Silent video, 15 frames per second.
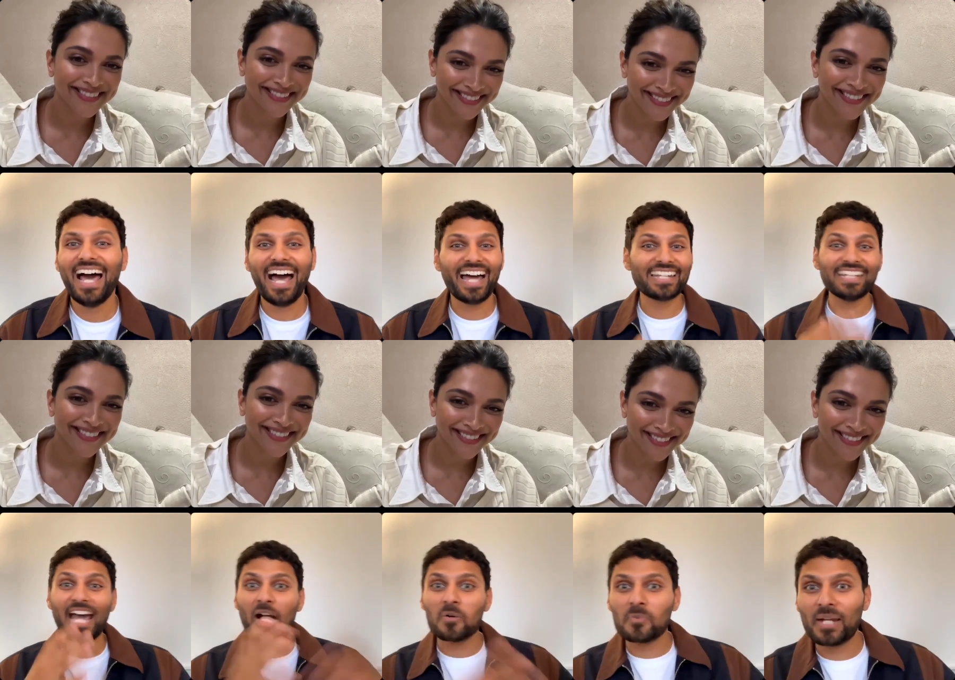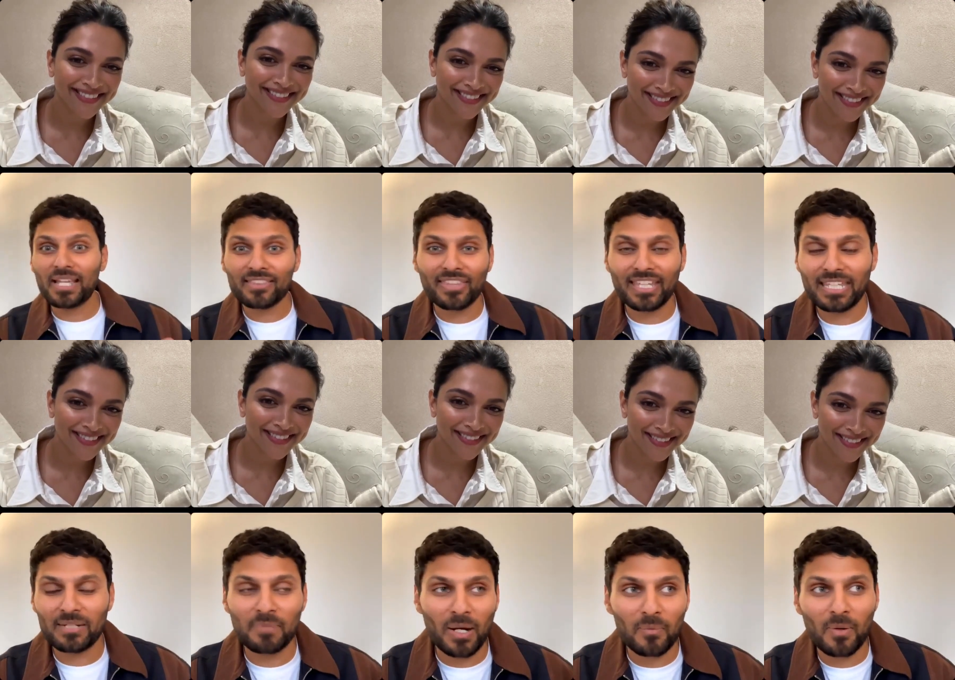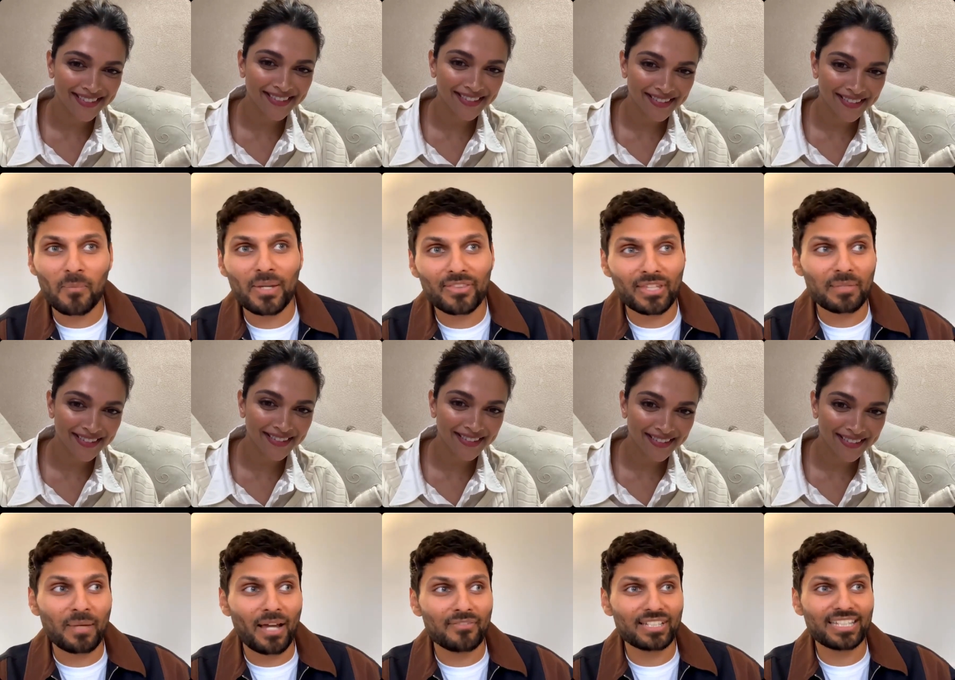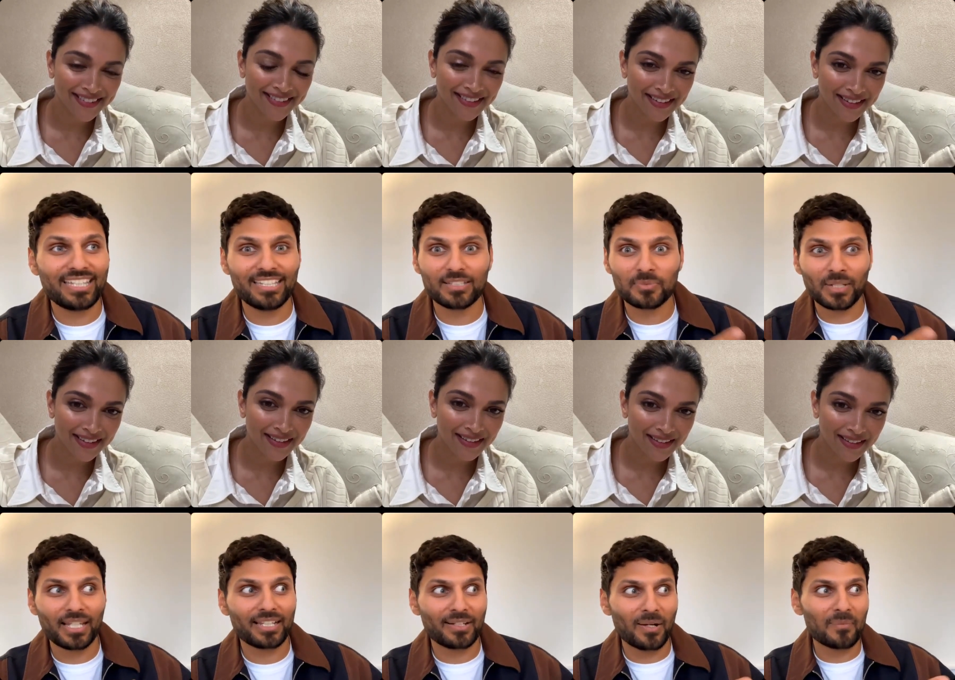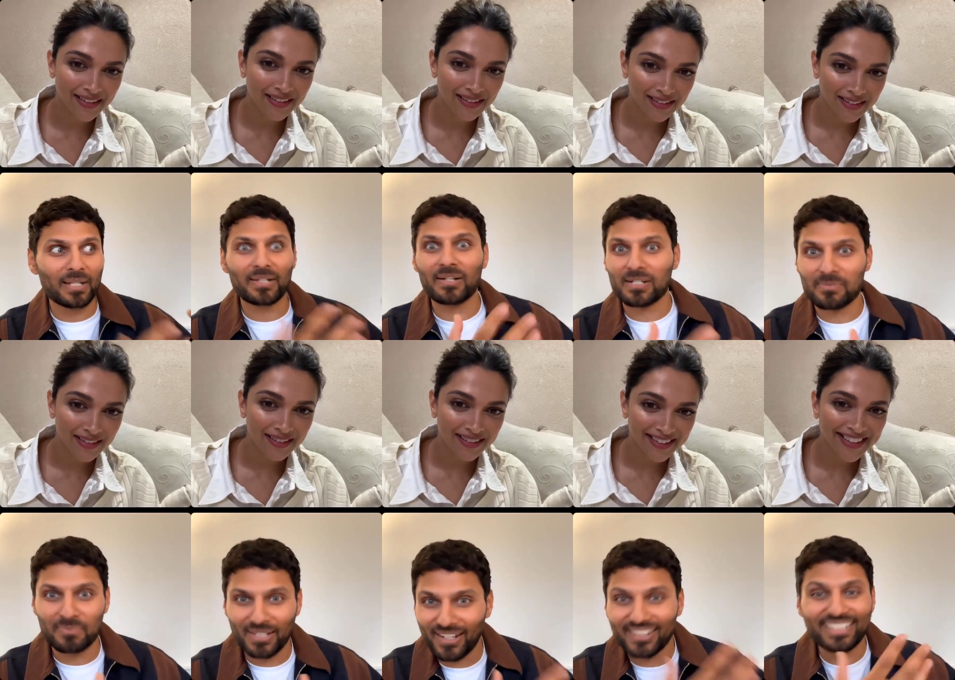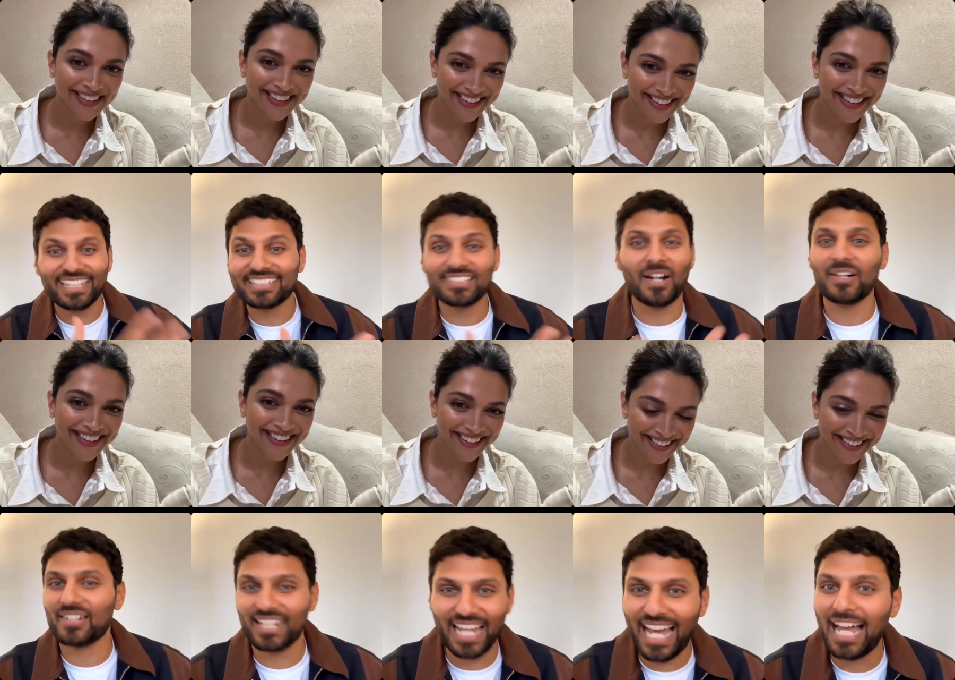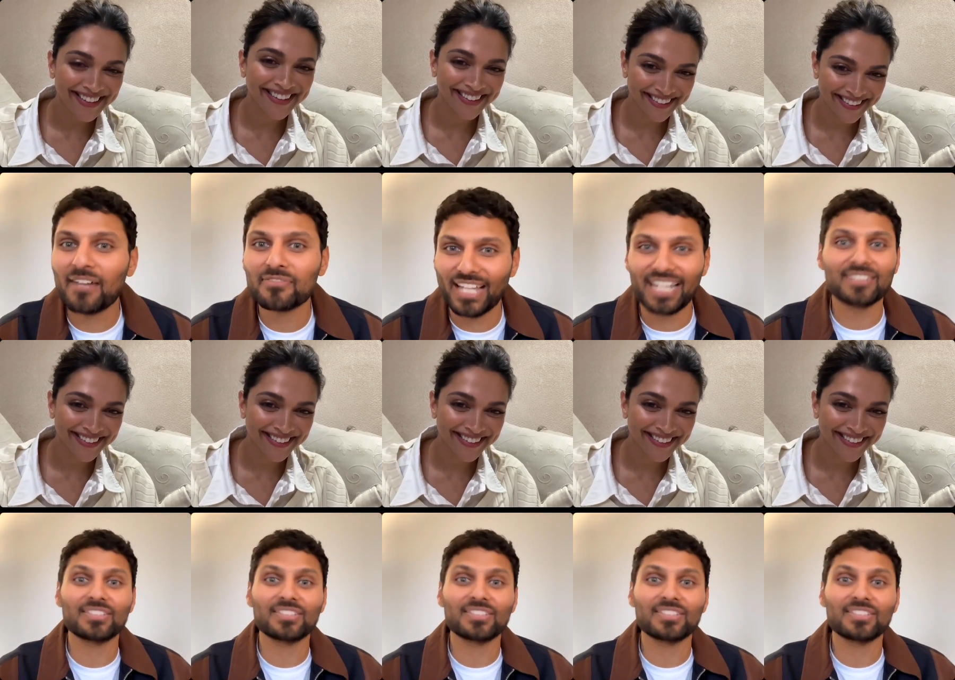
Speaker 1: and now we're thinking about when we're thinking about having kids, we're like, oh my gosh, but our kids aren't going to have that.